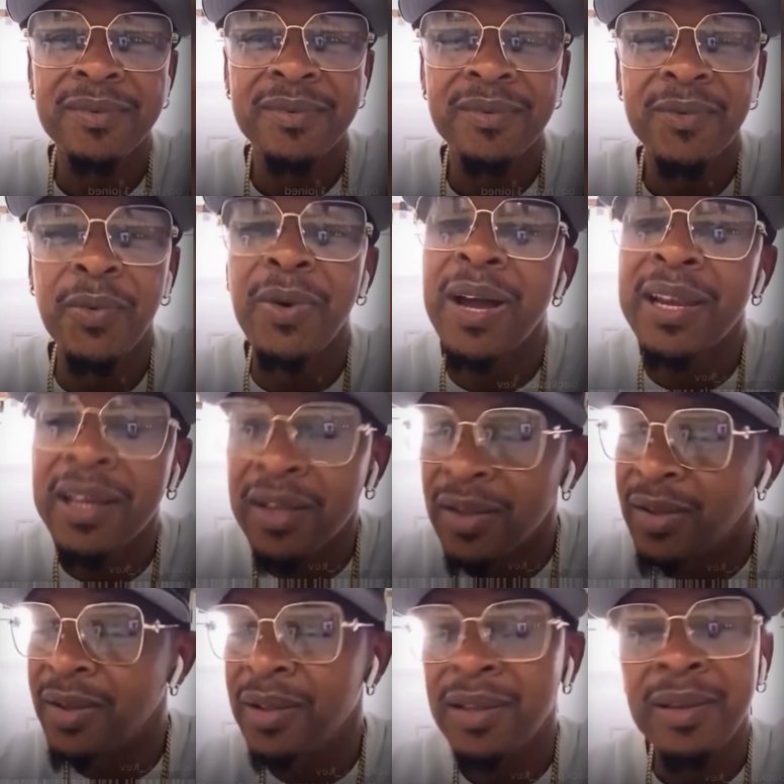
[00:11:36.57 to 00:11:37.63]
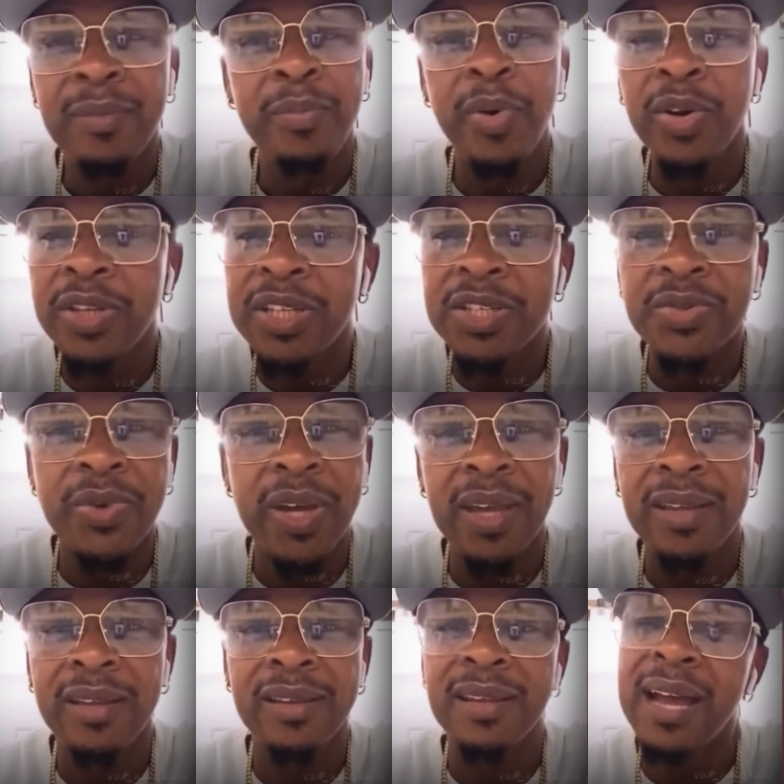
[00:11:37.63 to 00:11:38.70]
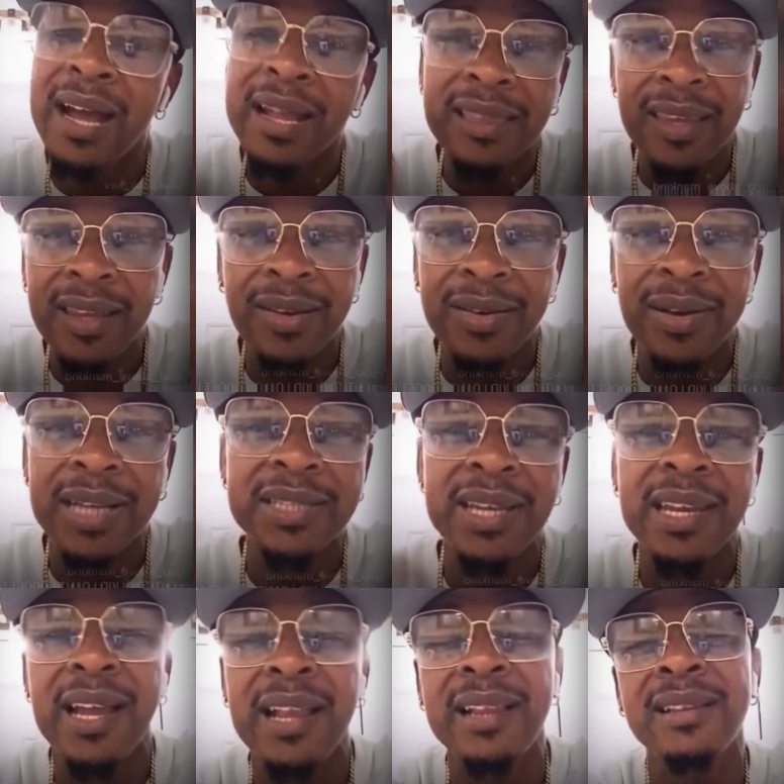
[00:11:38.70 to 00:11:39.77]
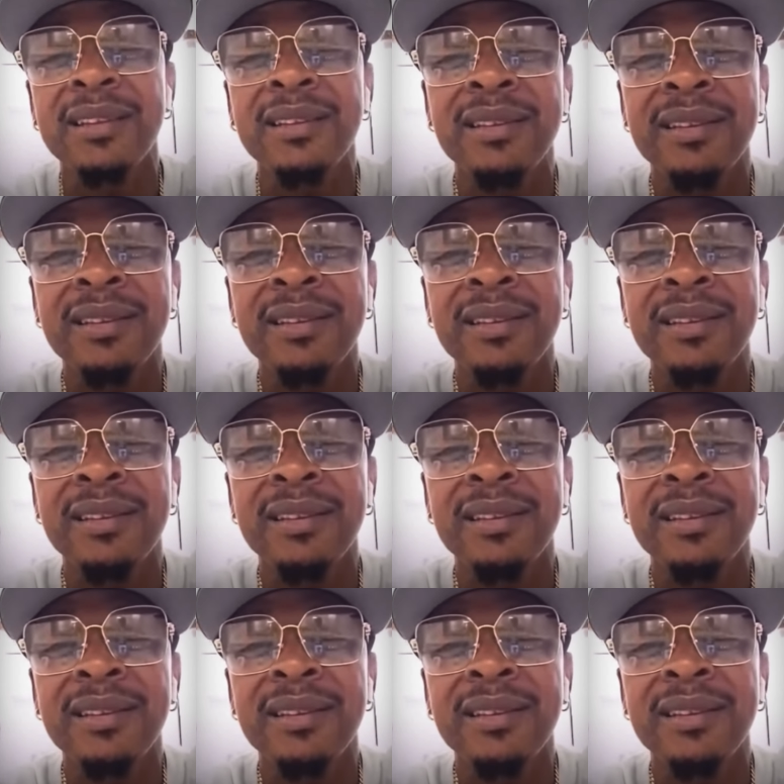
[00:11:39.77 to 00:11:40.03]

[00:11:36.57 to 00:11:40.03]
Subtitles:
For a little police way, not think rational.